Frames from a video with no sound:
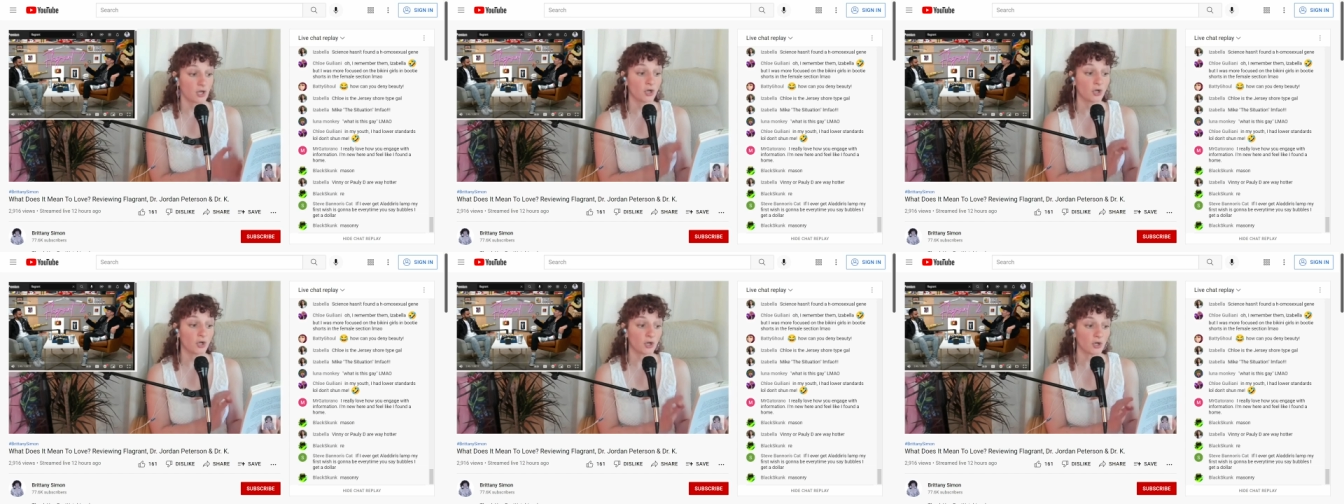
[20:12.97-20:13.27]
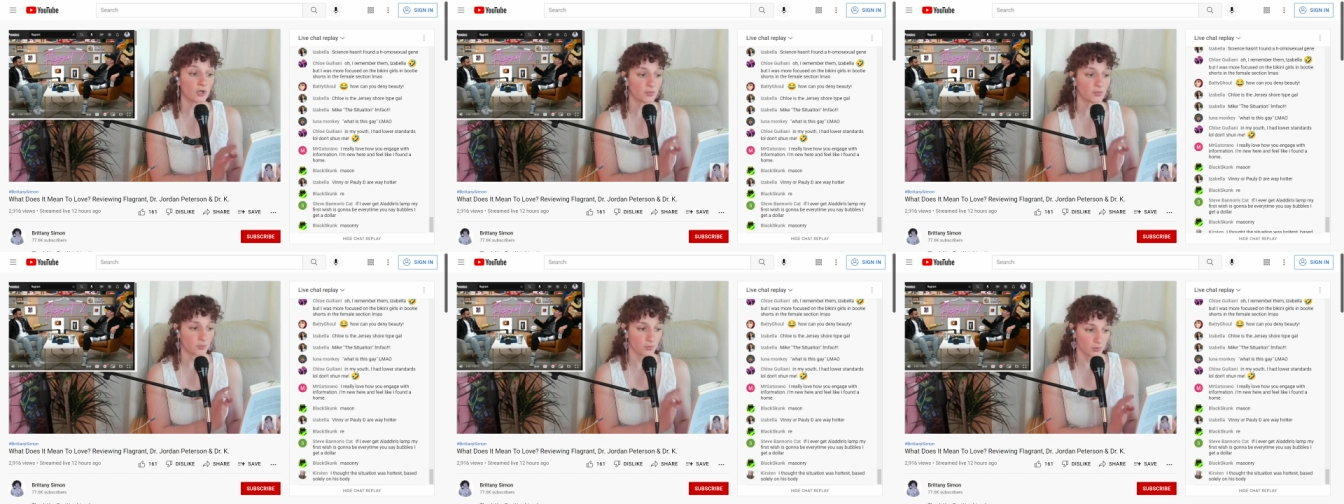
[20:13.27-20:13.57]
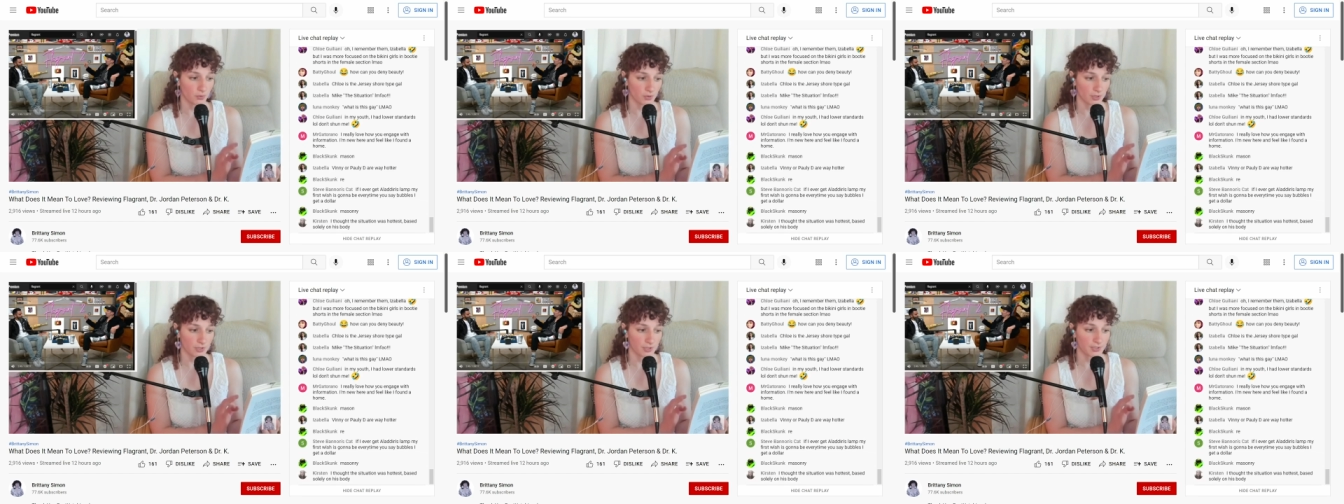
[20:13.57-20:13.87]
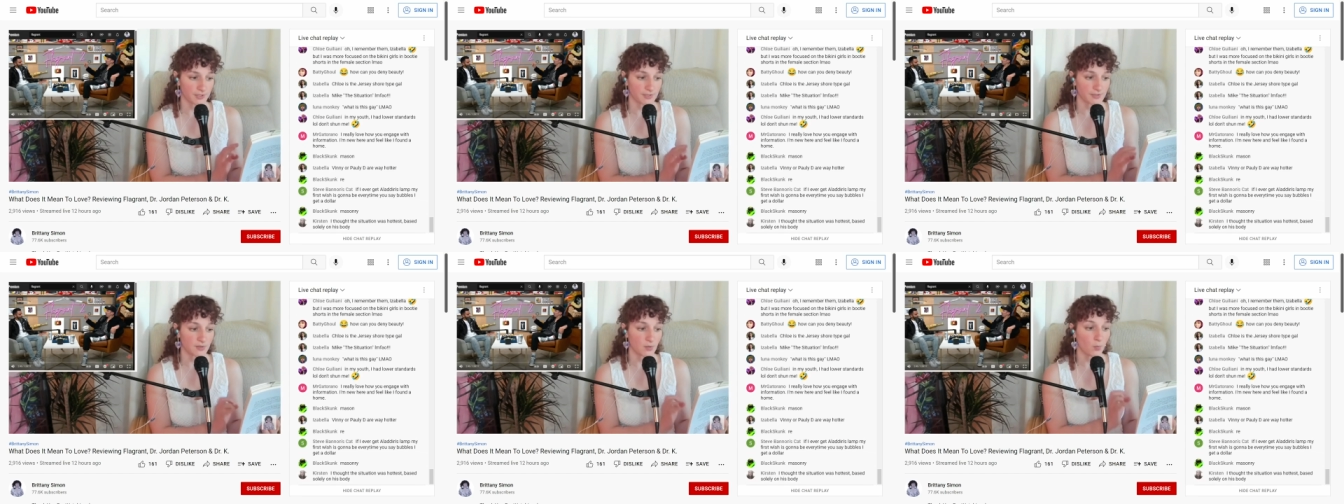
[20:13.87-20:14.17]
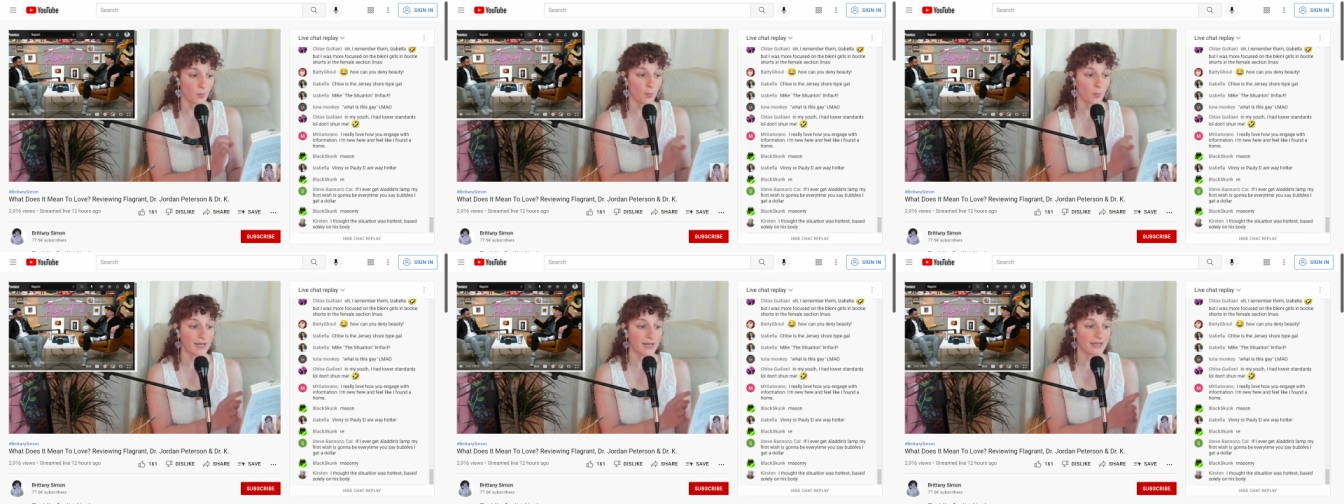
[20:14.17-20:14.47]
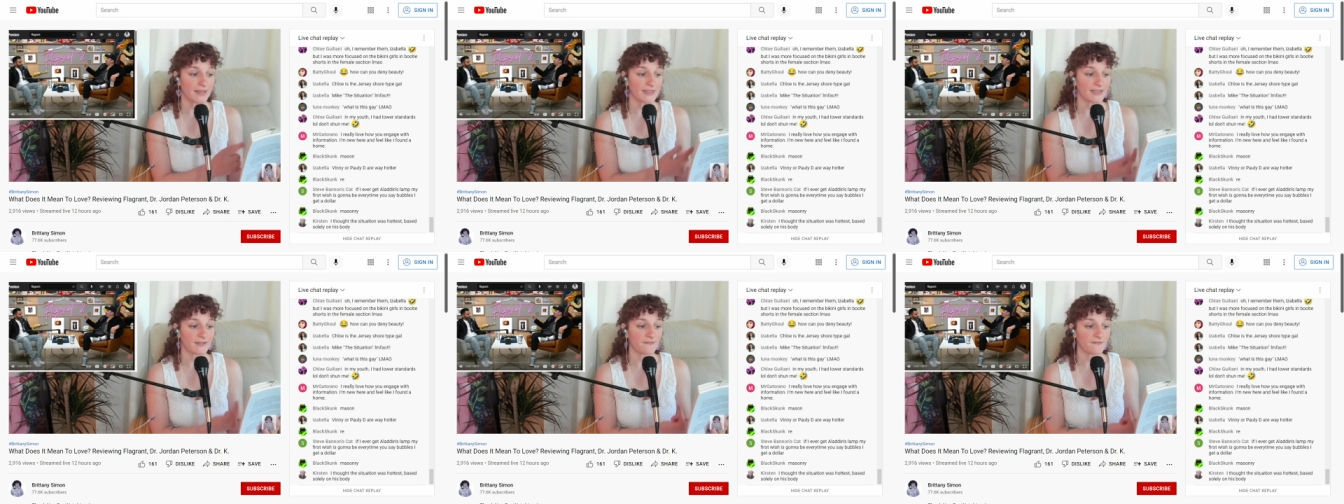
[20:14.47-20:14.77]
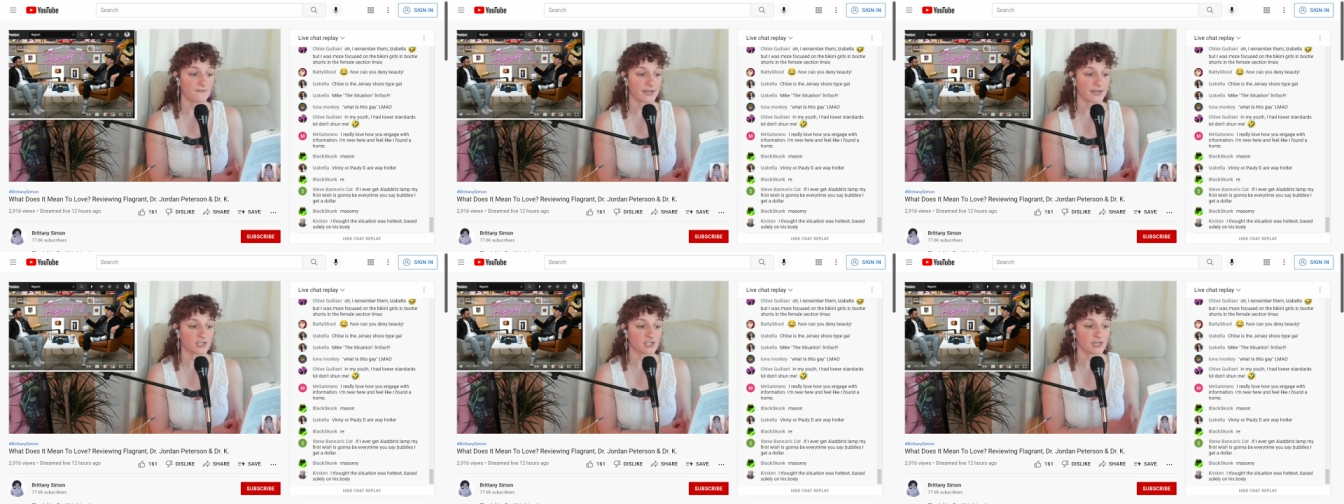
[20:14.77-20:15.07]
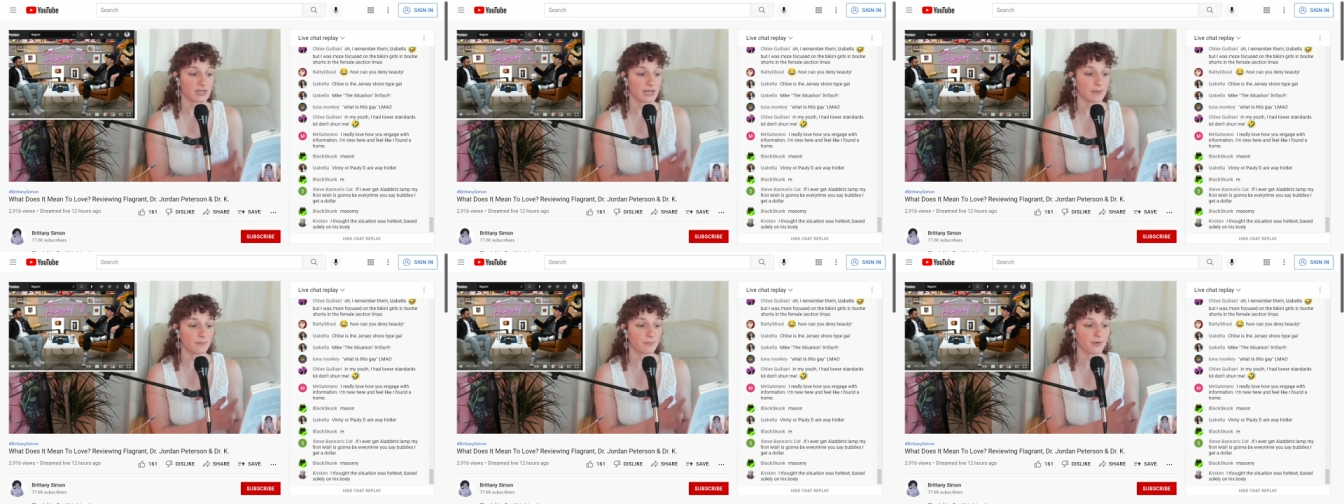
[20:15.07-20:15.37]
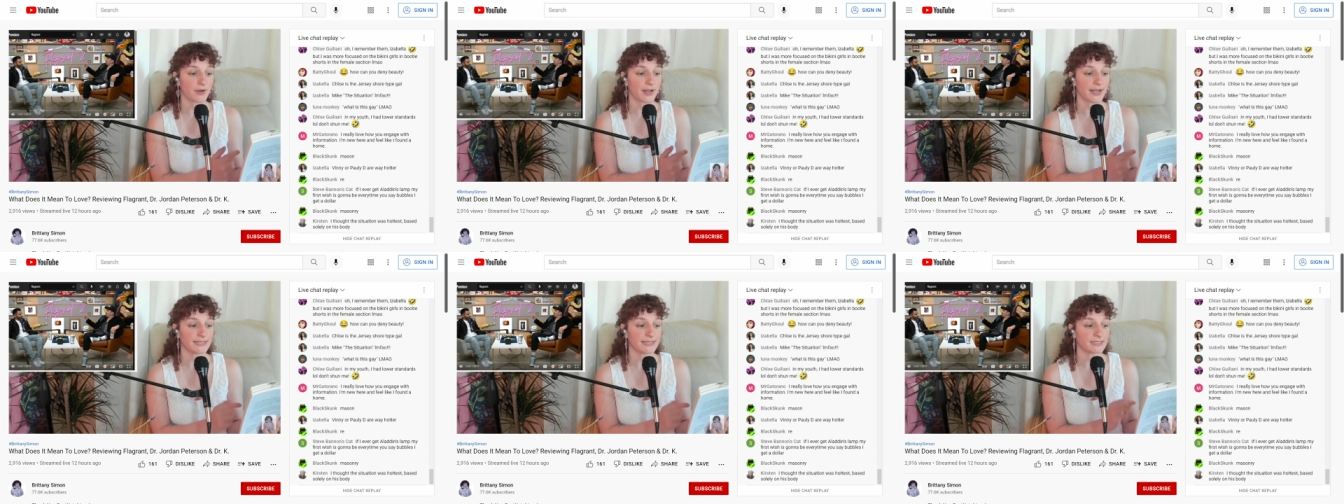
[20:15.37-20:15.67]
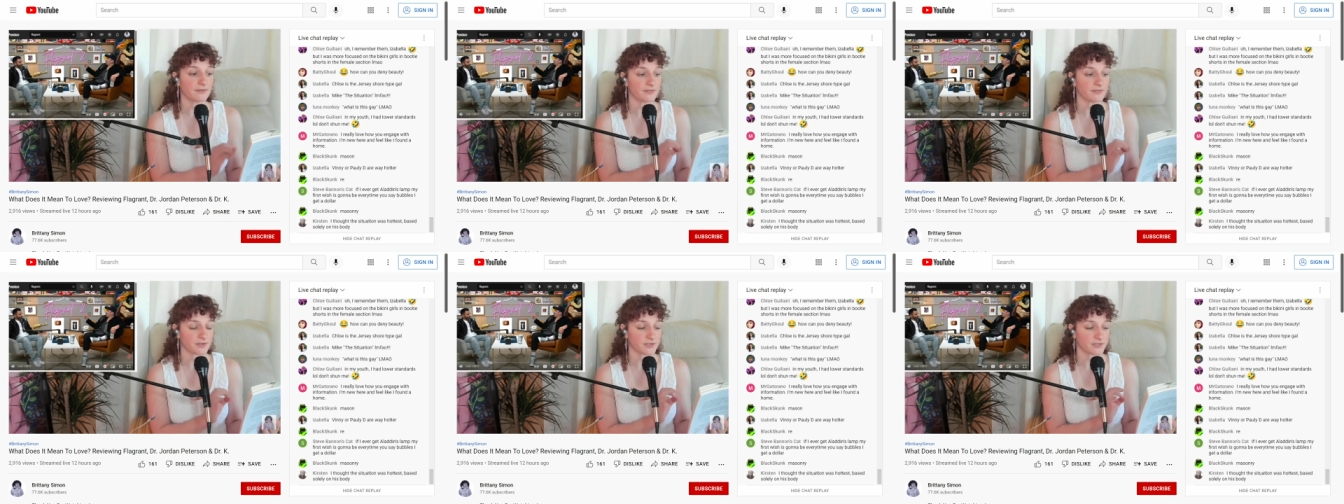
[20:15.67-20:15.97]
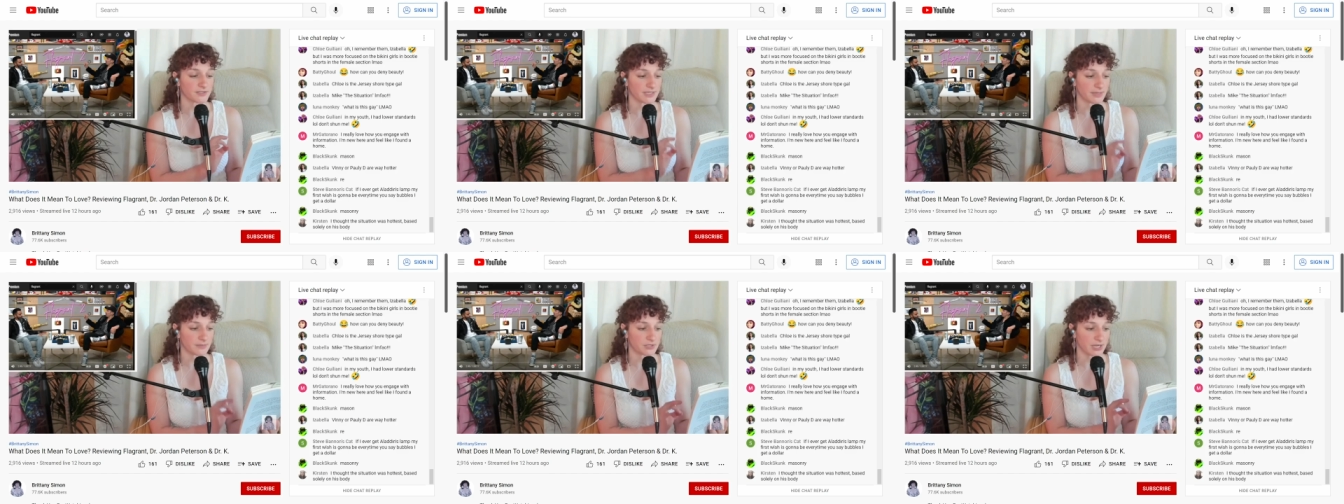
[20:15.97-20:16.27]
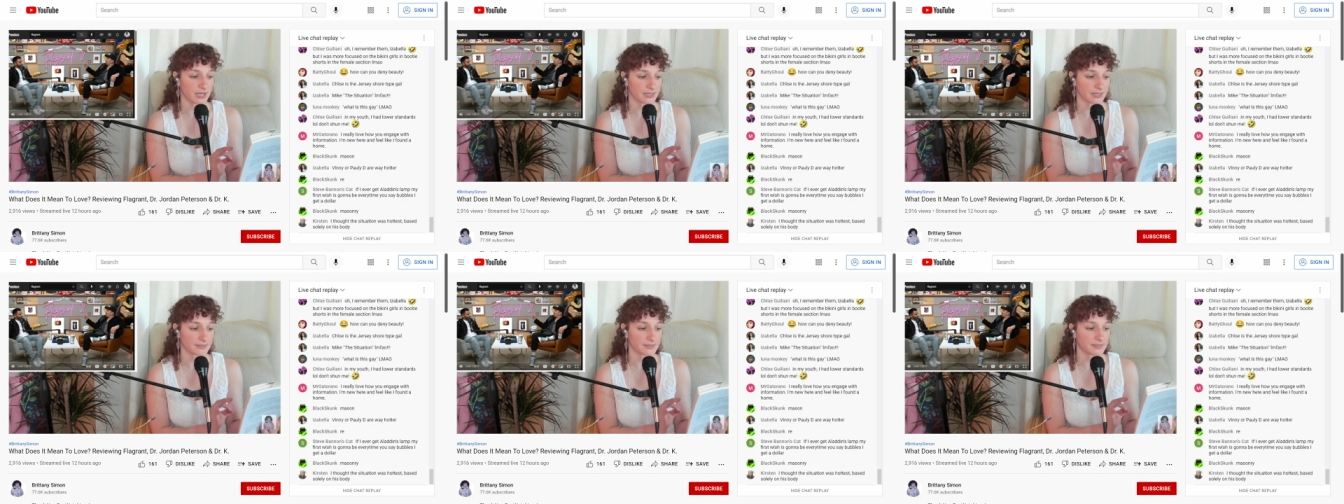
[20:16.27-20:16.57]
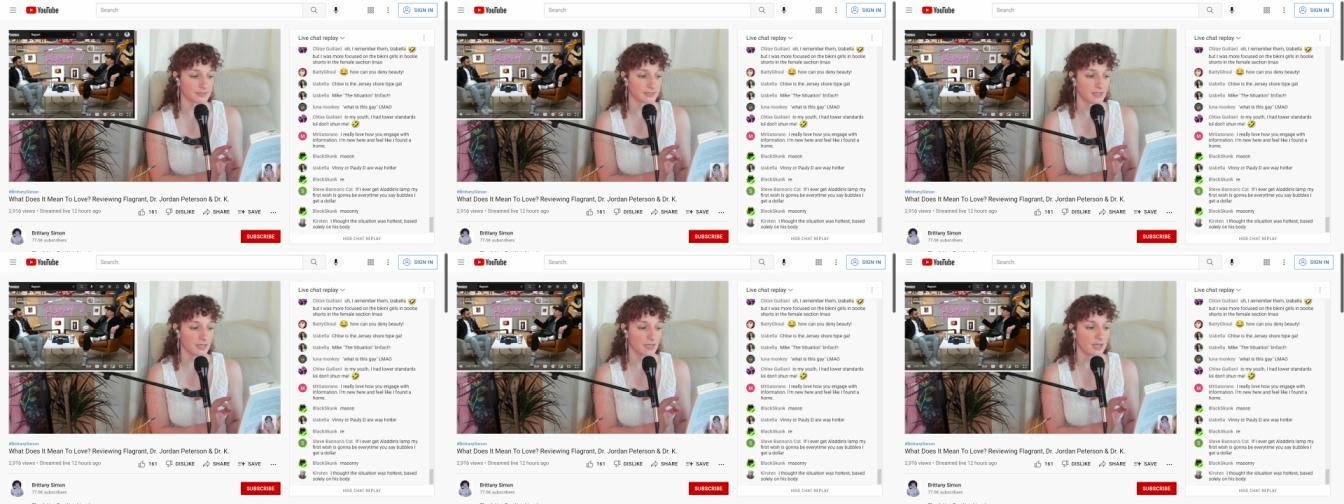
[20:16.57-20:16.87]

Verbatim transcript: Good rulers win the affection and praise of their subjects.